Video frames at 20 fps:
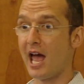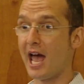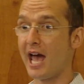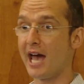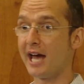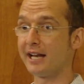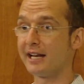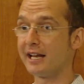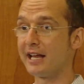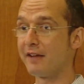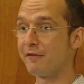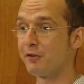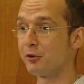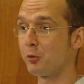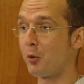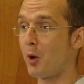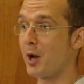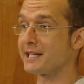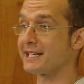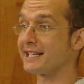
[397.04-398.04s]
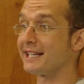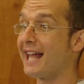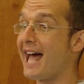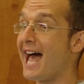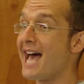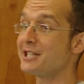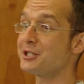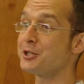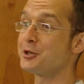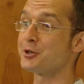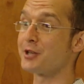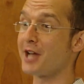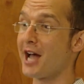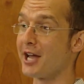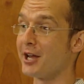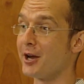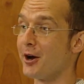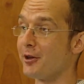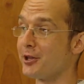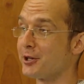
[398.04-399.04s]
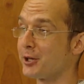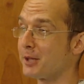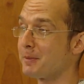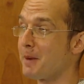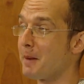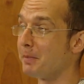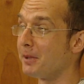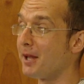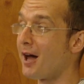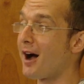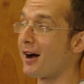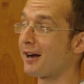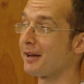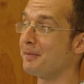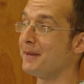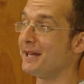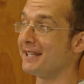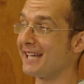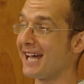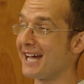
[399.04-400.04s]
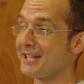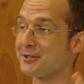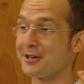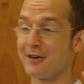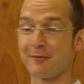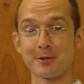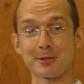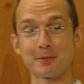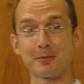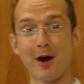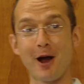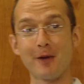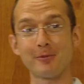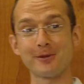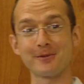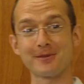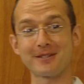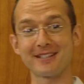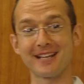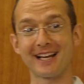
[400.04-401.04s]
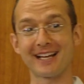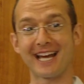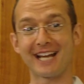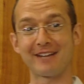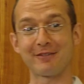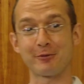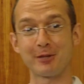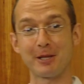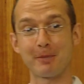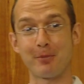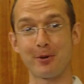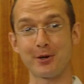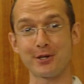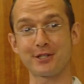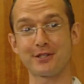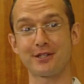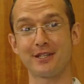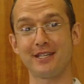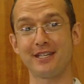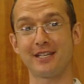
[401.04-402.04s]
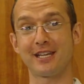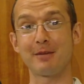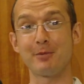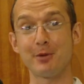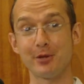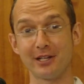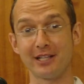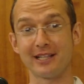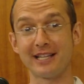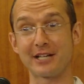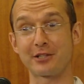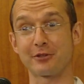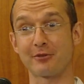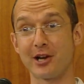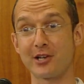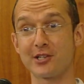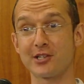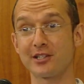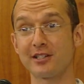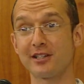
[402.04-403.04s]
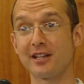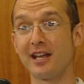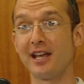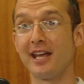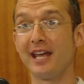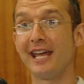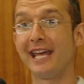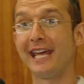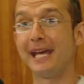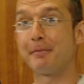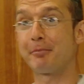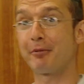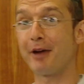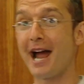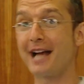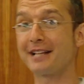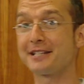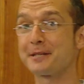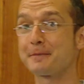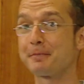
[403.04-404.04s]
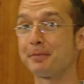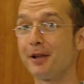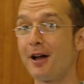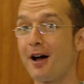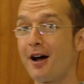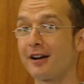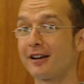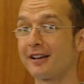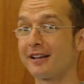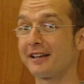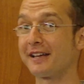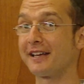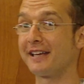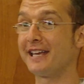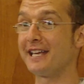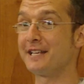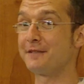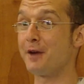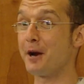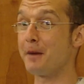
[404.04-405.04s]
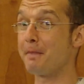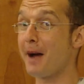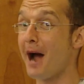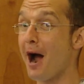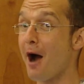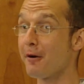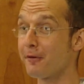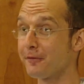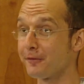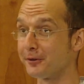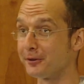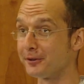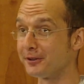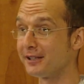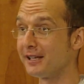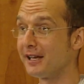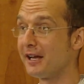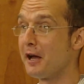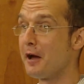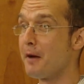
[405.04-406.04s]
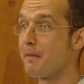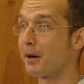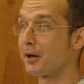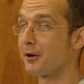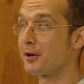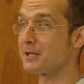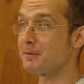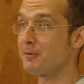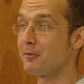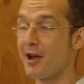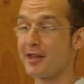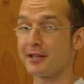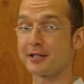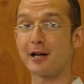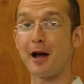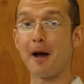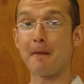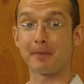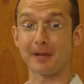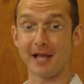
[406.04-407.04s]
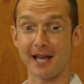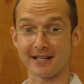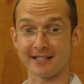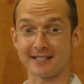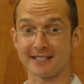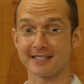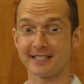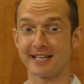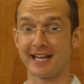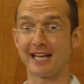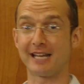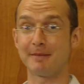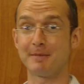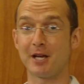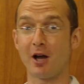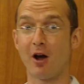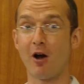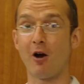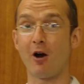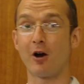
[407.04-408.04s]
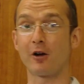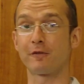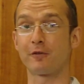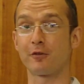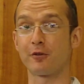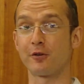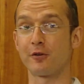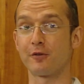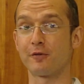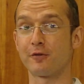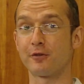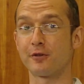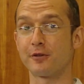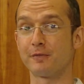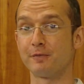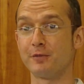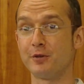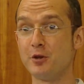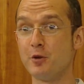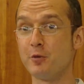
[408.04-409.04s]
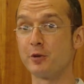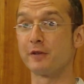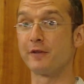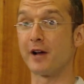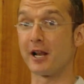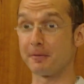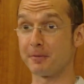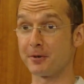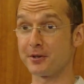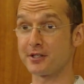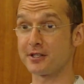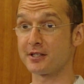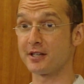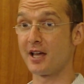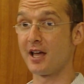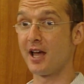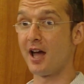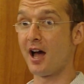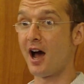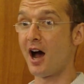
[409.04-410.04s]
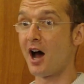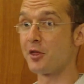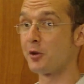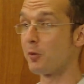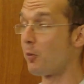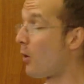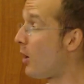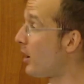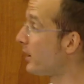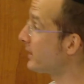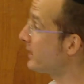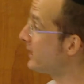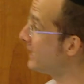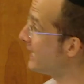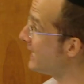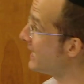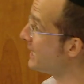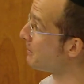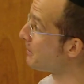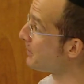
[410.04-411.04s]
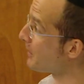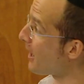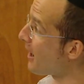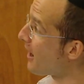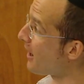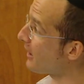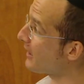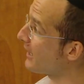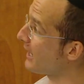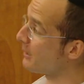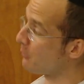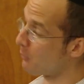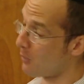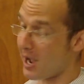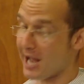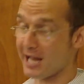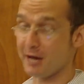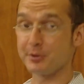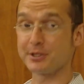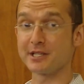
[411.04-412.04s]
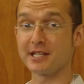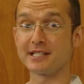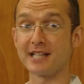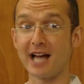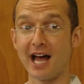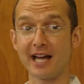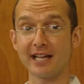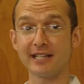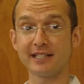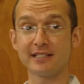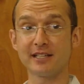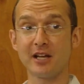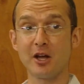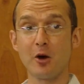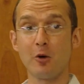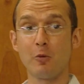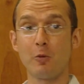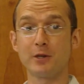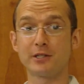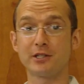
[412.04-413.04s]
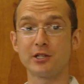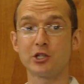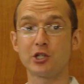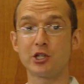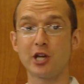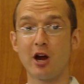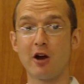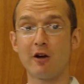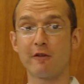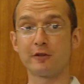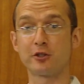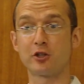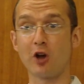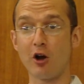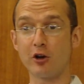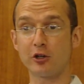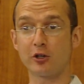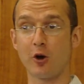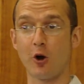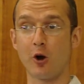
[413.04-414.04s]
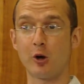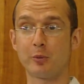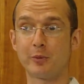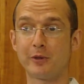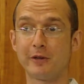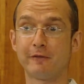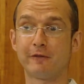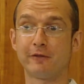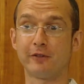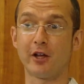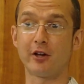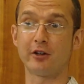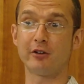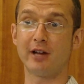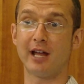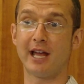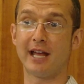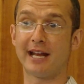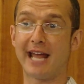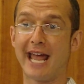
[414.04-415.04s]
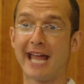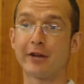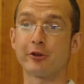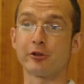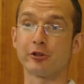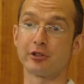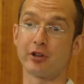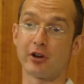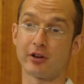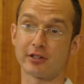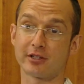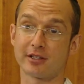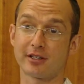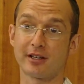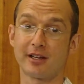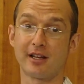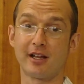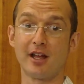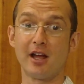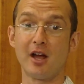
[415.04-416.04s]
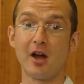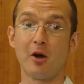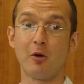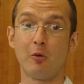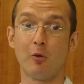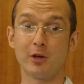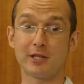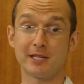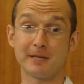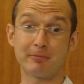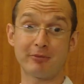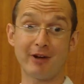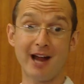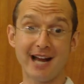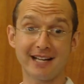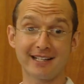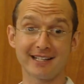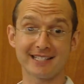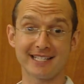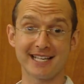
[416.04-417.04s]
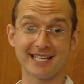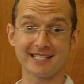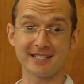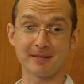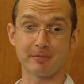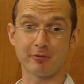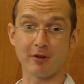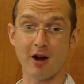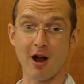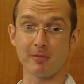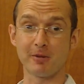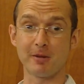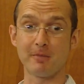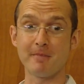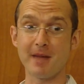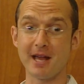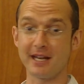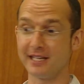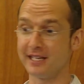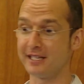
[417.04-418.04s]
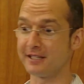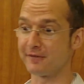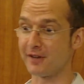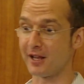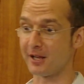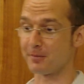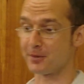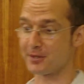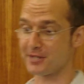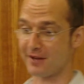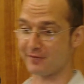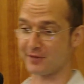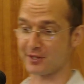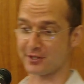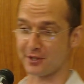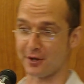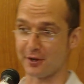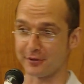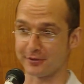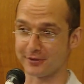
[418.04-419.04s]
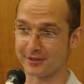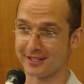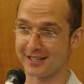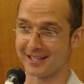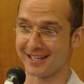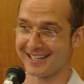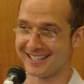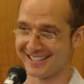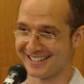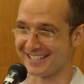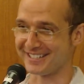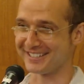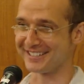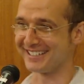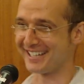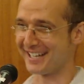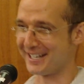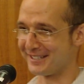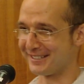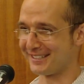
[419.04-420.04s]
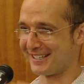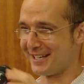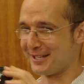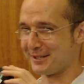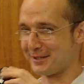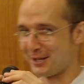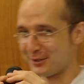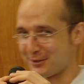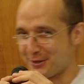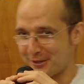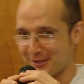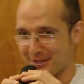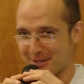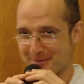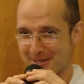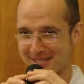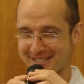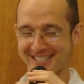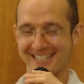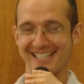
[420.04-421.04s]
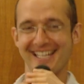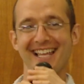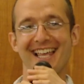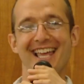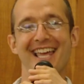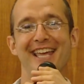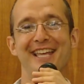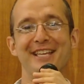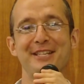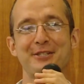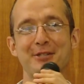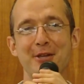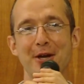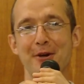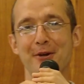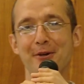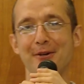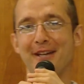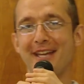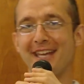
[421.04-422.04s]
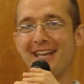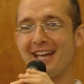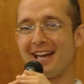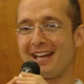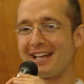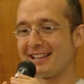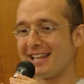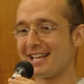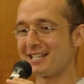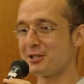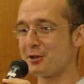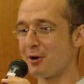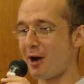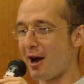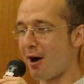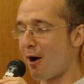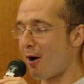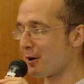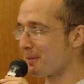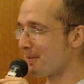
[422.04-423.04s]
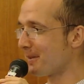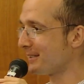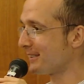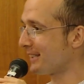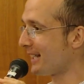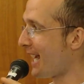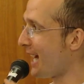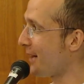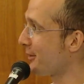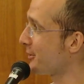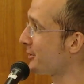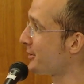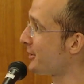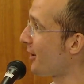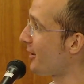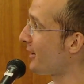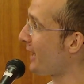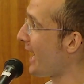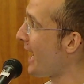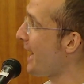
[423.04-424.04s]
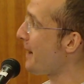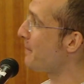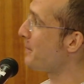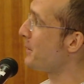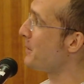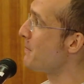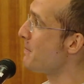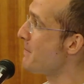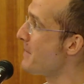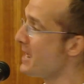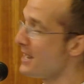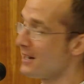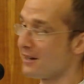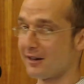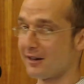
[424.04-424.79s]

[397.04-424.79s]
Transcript: And if you watched last year's I/O, they talked about block being the answer to everyone's problems and kind of really pushed the community in that direction. In practice, block is very powerful, but can also be rather complex and can be hard for newer developers. The one key to block and why it was designed was to share Dart code between Flutter and Angular Dart, which in practice isn't a problem many developers have to solve. Thank you. I'll talk into the mic. So unless you are already building an Angular Dart app, you may